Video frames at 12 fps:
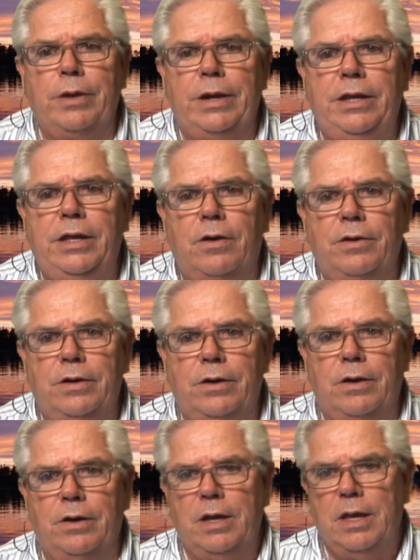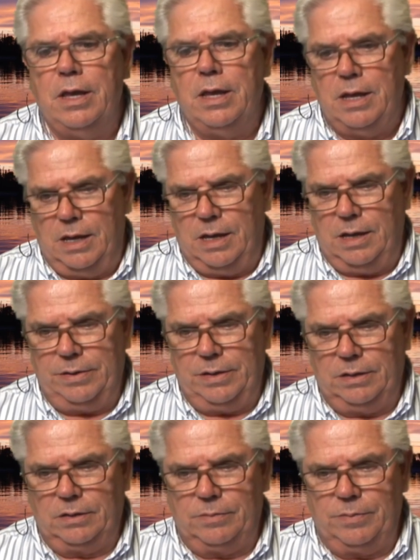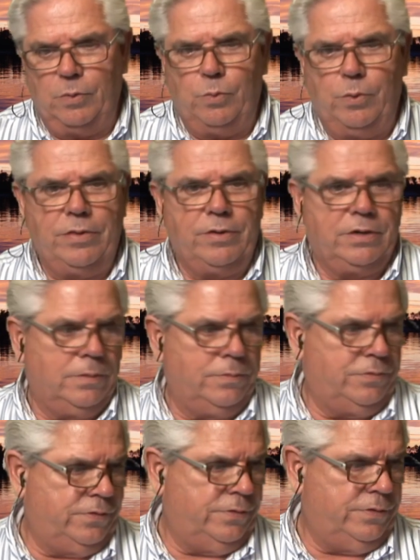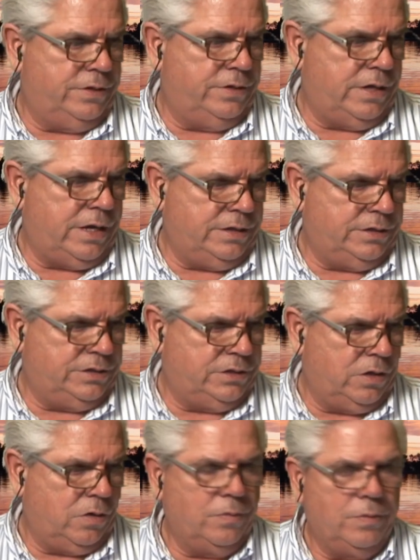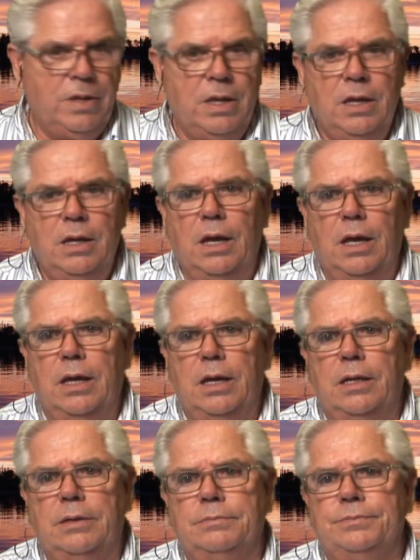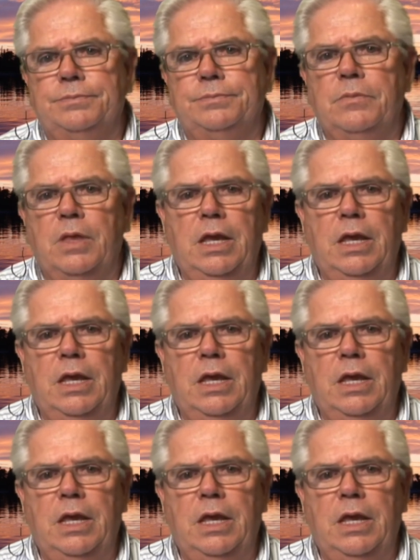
rainy out here. Had a little bit of weather come through today. So, we had